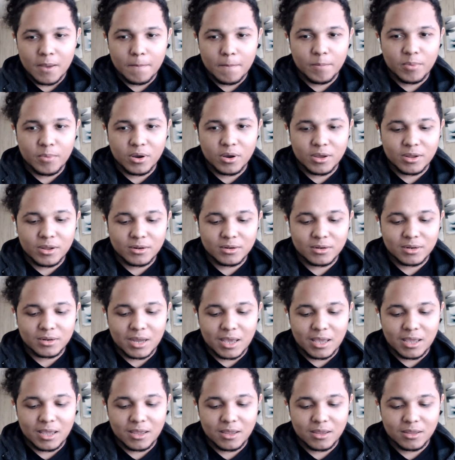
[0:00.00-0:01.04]
but
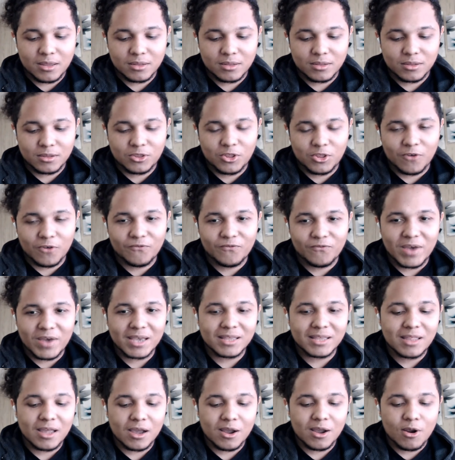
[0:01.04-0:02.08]
like the
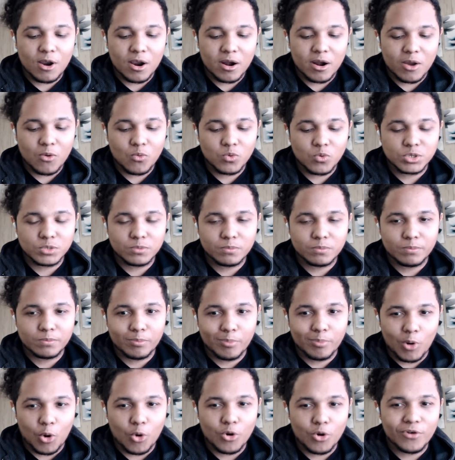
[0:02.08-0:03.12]
fact that Karna was
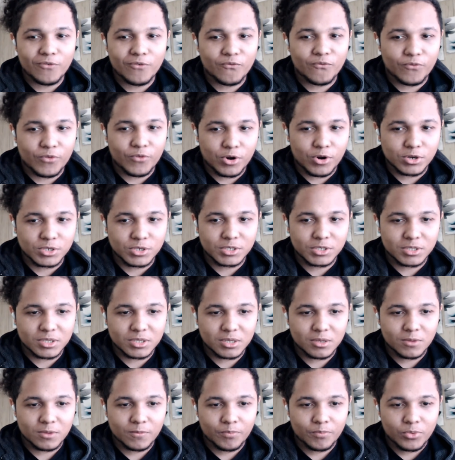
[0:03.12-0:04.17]
born first
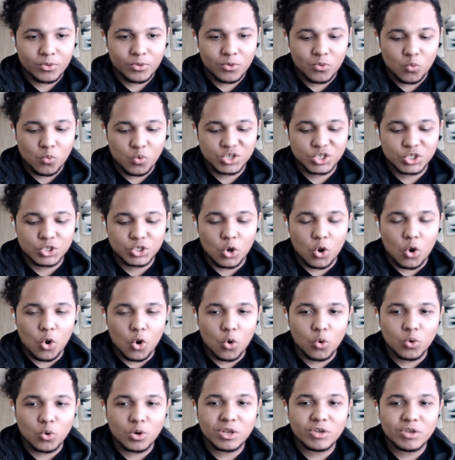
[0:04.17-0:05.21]
was the
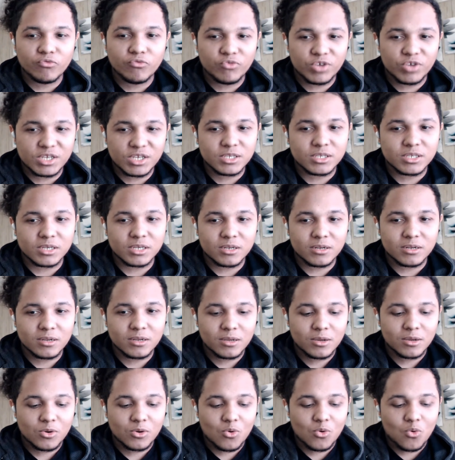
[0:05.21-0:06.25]
only reason
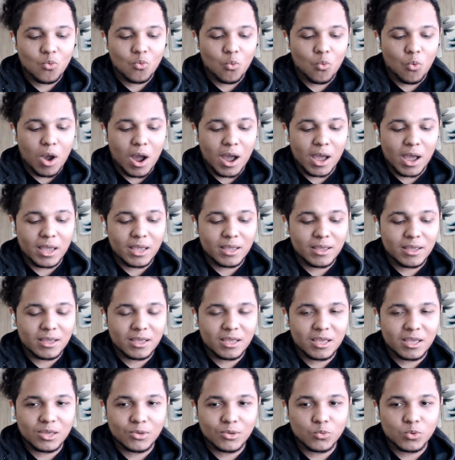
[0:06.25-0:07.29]
why
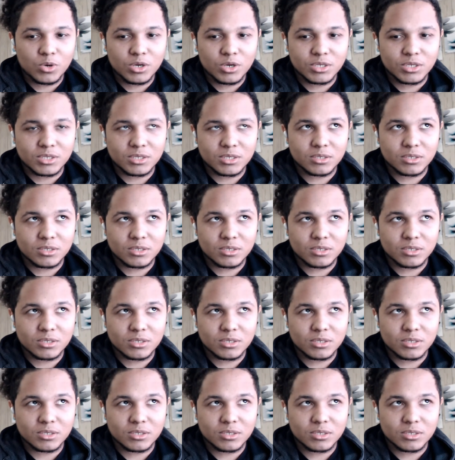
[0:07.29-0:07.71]
he was